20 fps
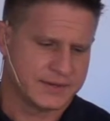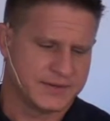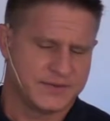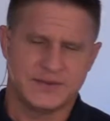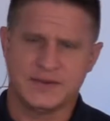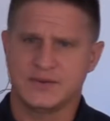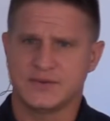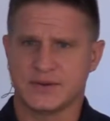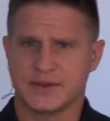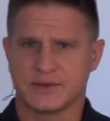
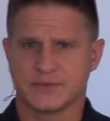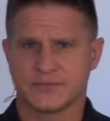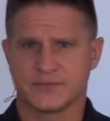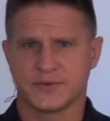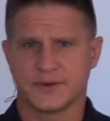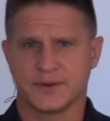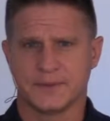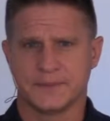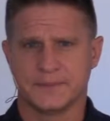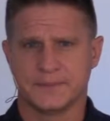teaching
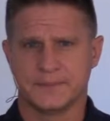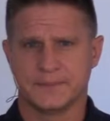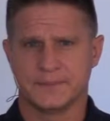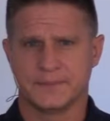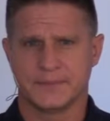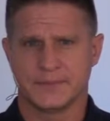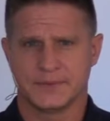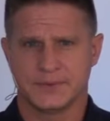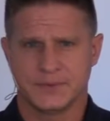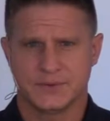
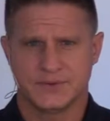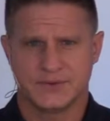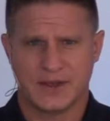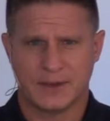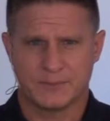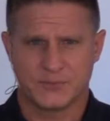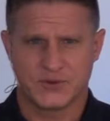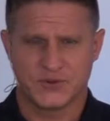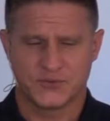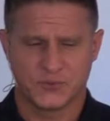from Luke
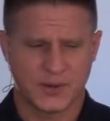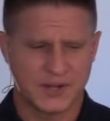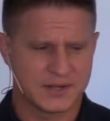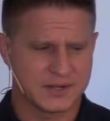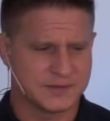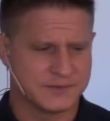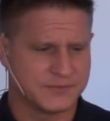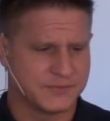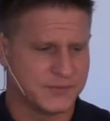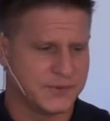chapter
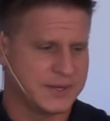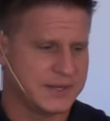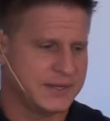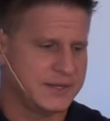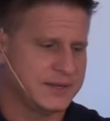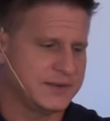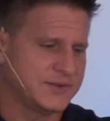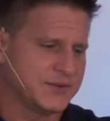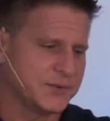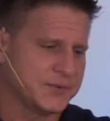12, when
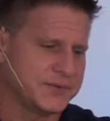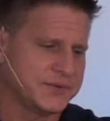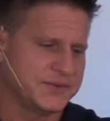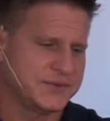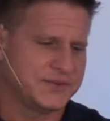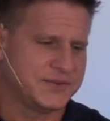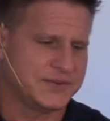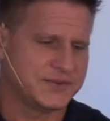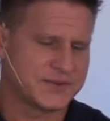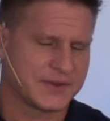he told
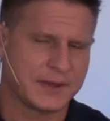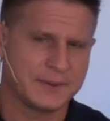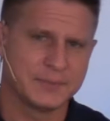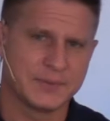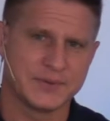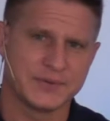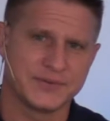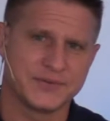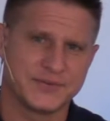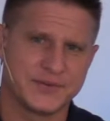his
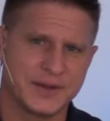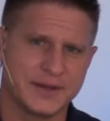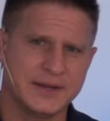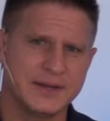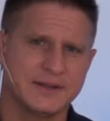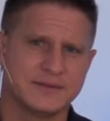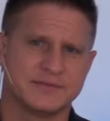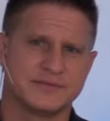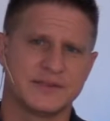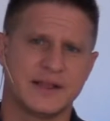disciples,
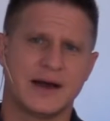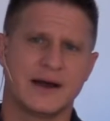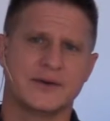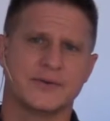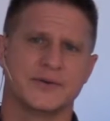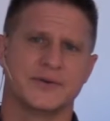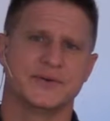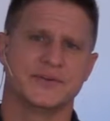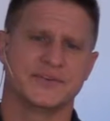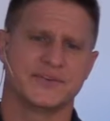study the
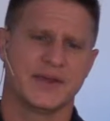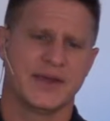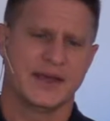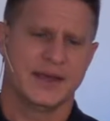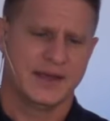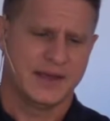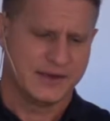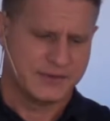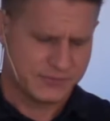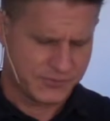flowers
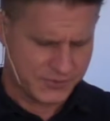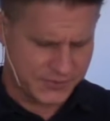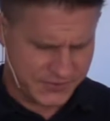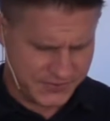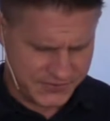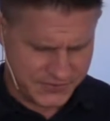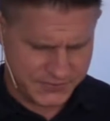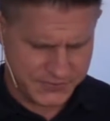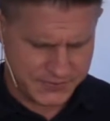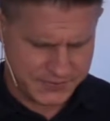for
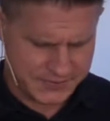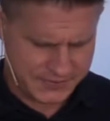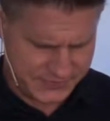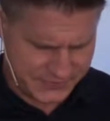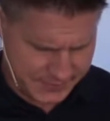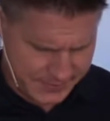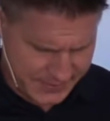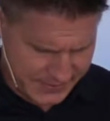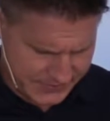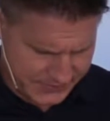
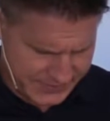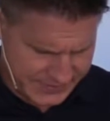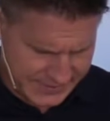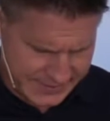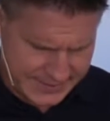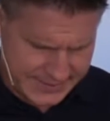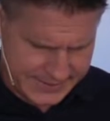assurance about,